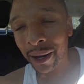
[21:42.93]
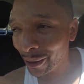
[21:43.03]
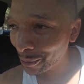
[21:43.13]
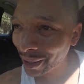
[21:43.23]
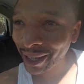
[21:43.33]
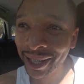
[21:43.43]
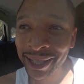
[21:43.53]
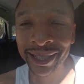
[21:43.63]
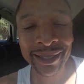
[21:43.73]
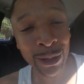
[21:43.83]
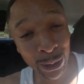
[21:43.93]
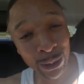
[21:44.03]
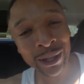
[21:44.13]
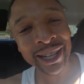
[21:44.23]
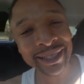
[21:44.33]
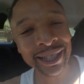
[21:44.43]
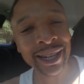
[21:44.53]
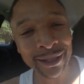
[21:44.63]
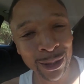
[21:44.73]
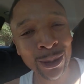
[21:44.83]
Oh my goodness, cool,
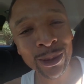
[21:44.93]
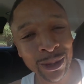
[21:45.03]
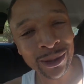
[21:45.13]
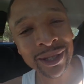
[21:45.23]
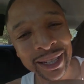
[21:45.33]
that's cool.